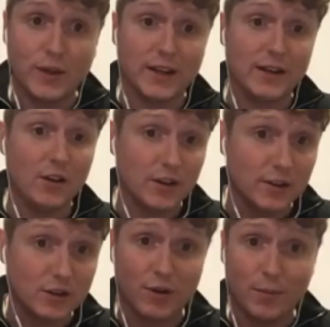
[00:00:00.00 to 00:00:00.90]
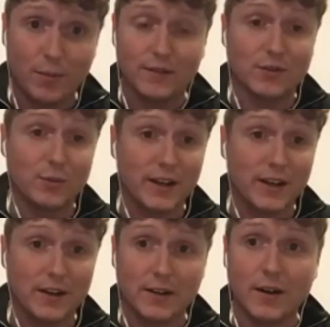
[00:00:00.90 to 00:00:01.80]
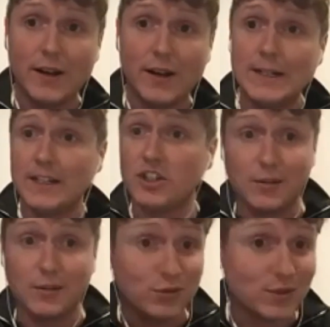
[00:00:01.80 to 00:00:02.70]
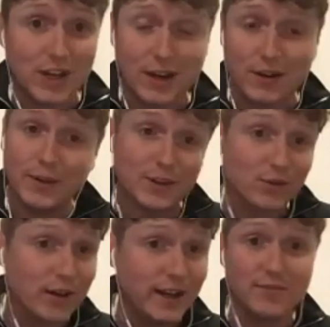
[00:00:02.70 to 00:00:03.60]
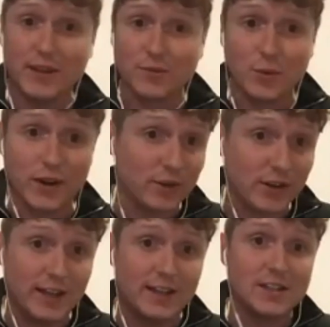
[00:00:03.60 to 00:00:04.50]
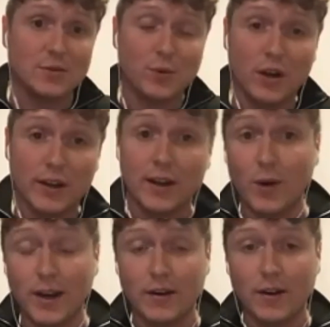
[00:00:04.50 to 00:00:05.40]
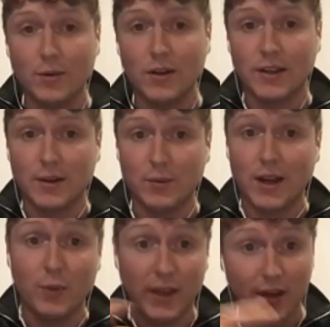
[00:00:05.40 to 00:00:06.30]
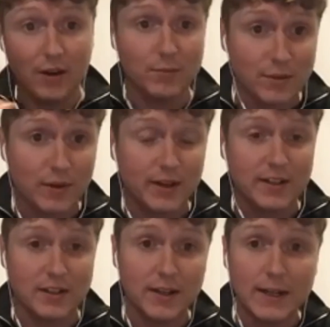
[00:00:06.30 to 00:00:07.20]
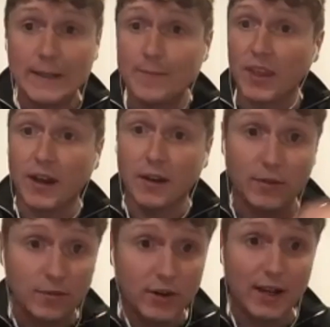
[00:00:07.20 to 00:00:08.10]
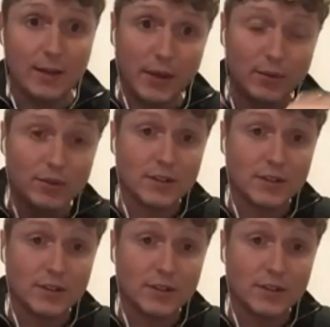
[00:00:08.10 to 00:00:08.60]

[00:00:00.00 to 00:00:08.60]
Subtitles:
can look at the drop-offs, we can look at channel mix, creative mix, whatever it is that's working well and not working well, and we can optimize and really build